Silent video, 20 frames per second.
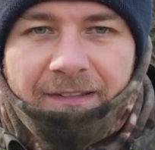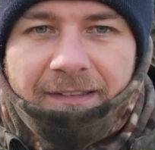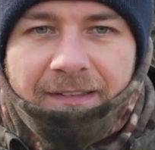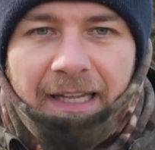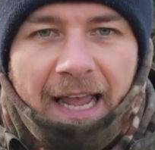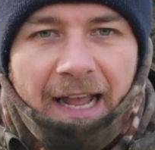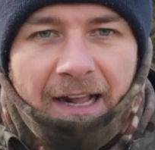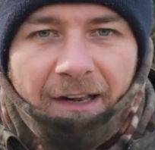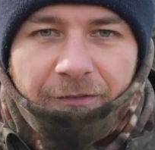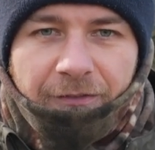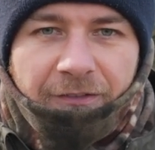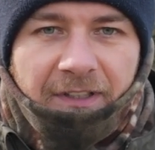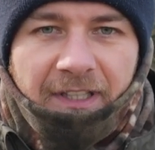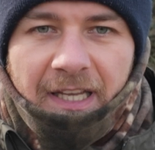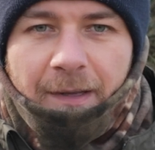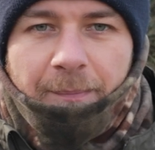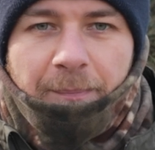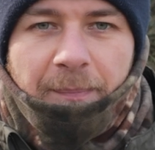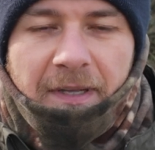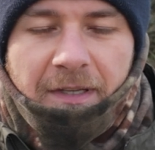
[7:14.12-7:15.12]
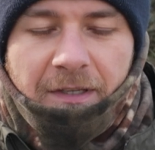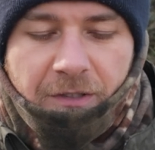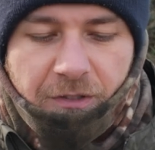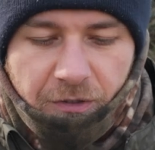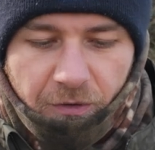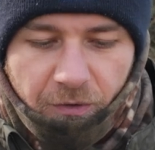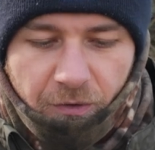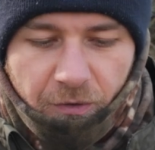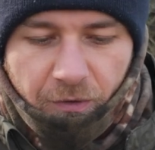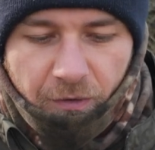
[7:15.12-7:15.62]
delve deep
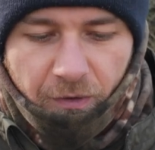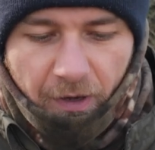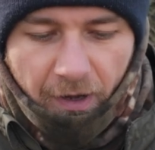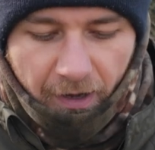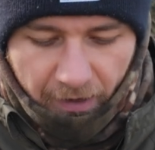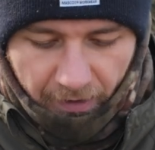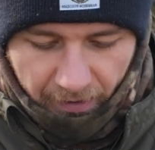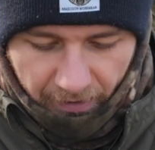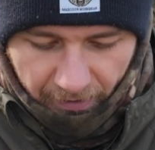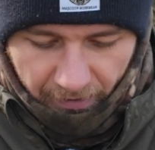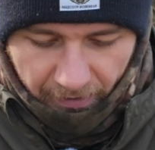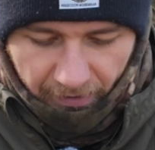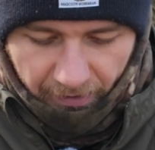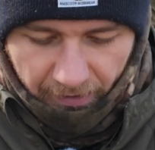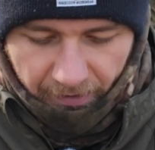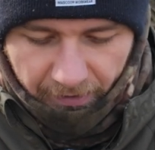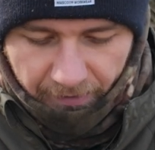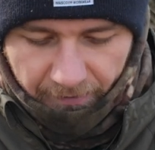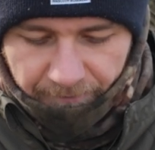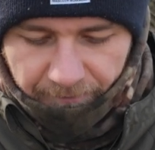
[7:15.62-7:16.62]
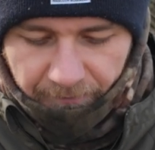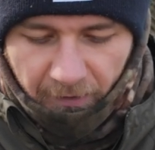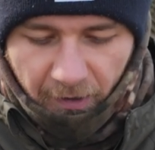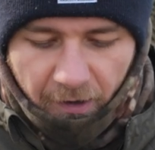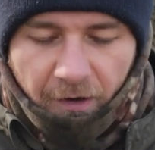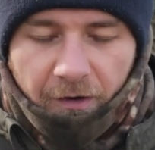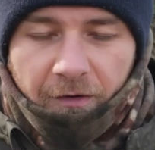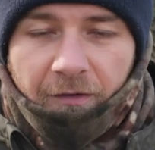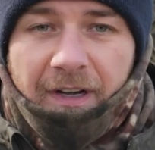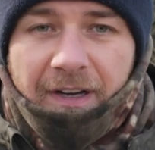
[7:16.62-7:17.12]
into
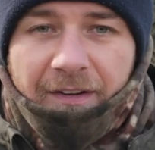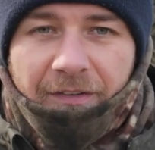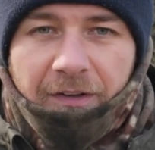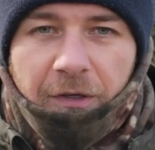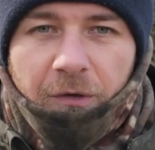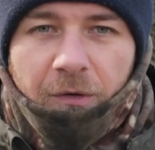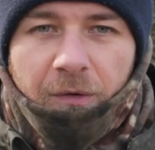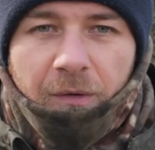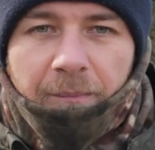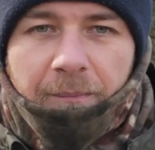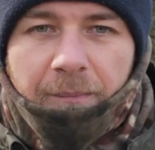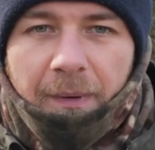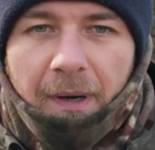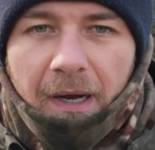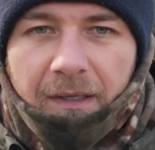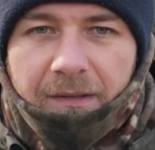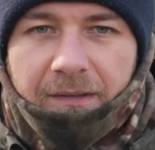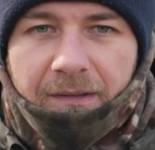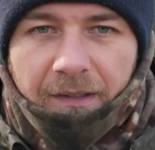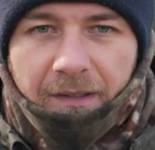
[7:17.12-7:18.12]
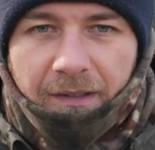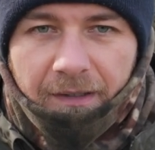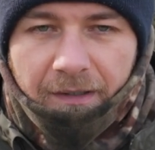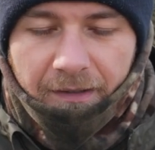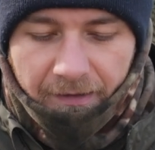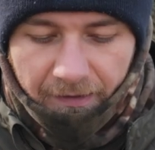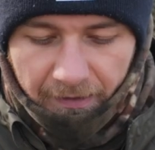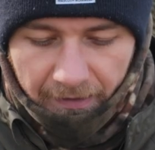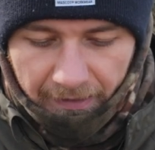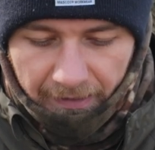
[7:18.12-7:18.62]
a review, but
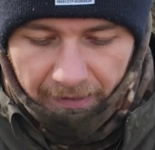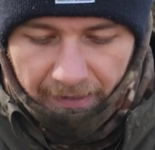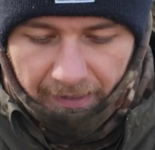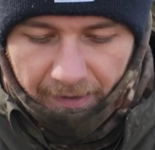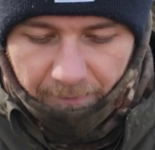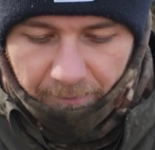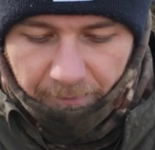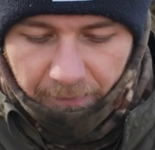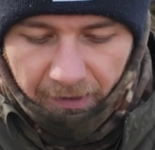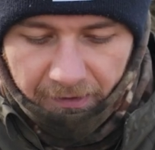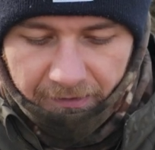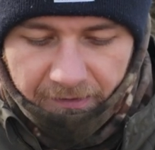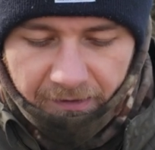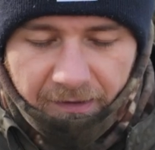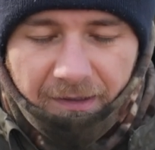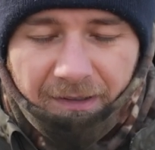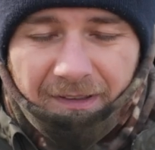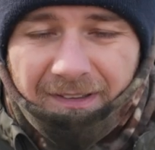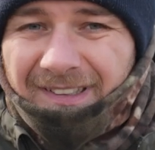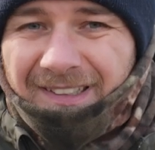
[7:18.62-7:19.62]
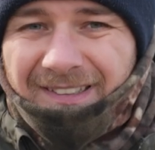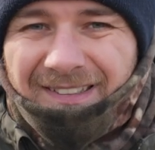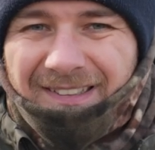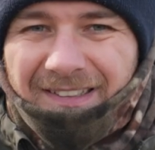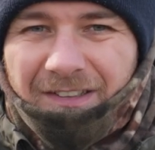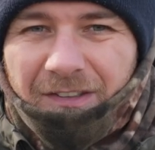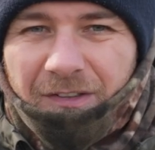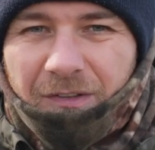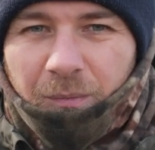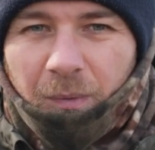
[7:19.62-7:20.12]
this
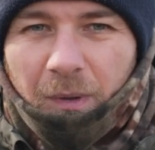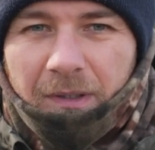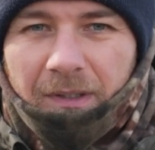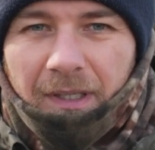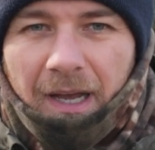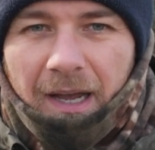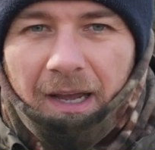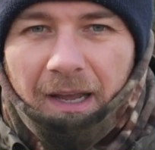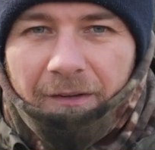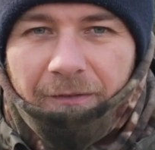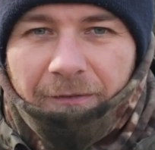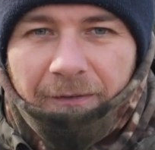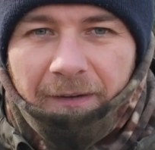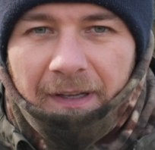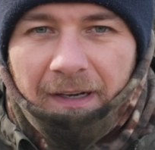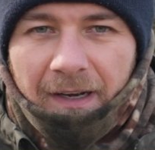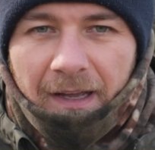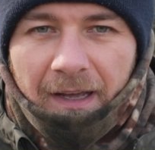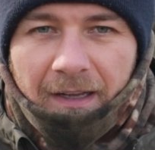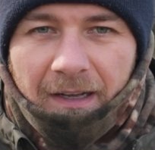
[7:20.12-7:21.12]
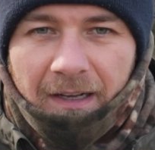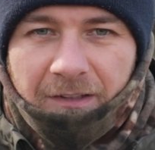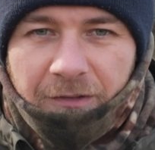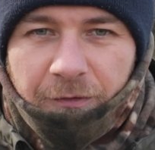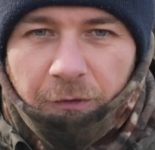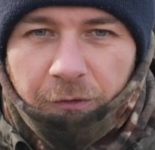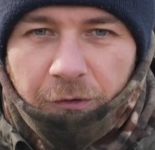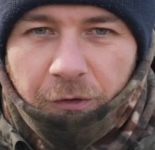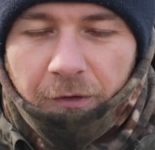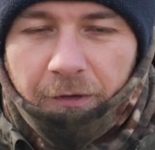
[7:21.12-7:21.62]
is what I feel like as
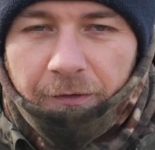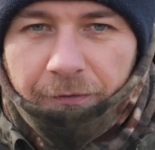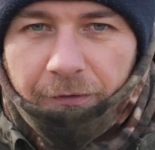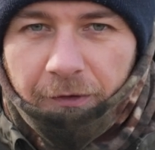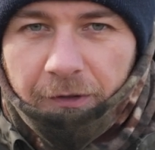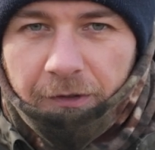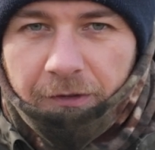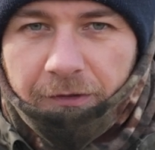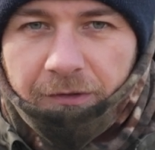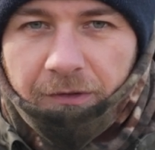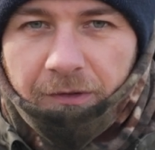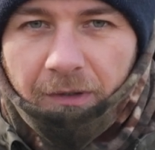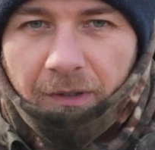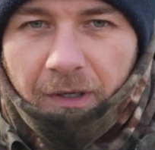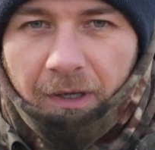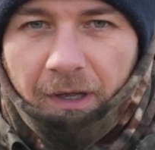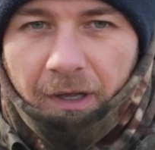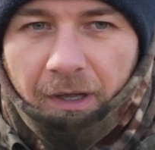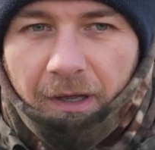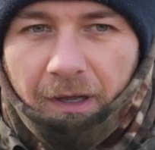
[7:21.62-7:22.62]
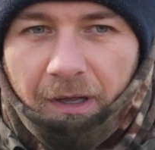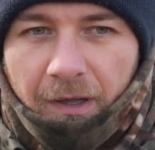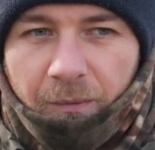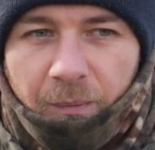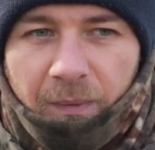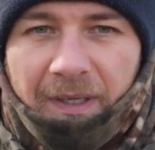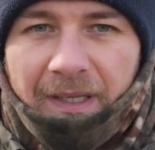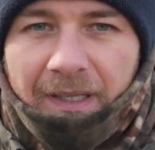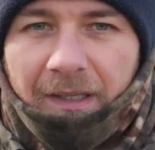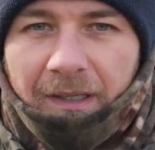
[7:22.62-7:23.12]
photographers
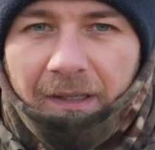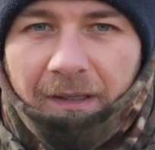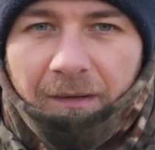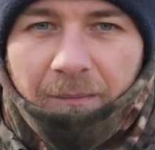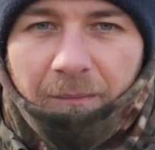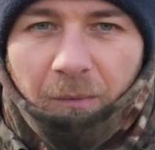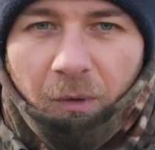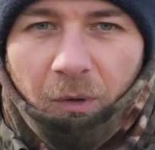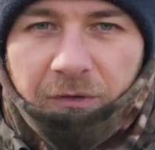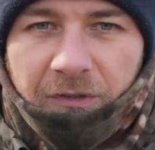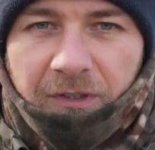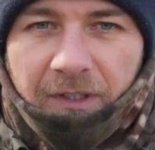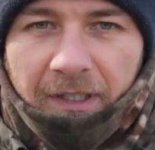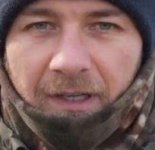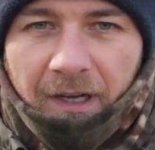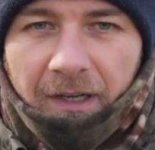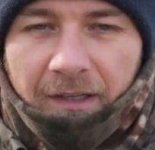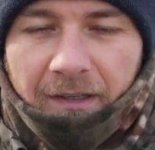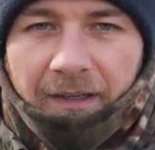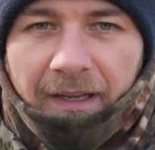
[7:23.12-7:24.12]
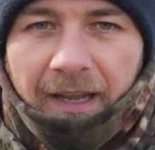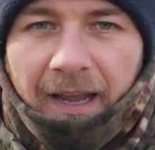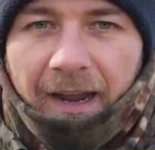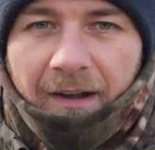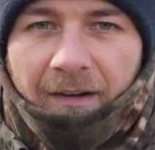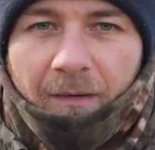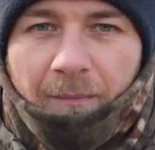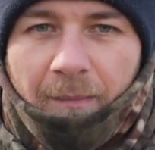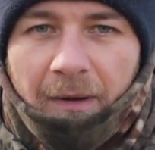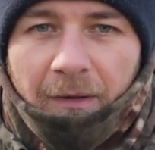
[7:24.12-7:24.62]
we mostly kind of
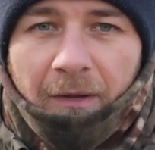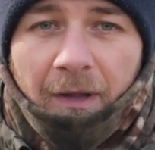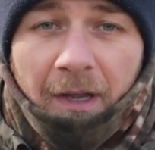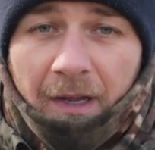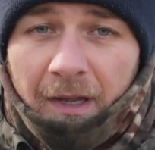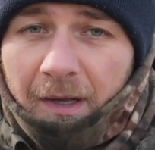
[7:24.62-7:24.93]
care about: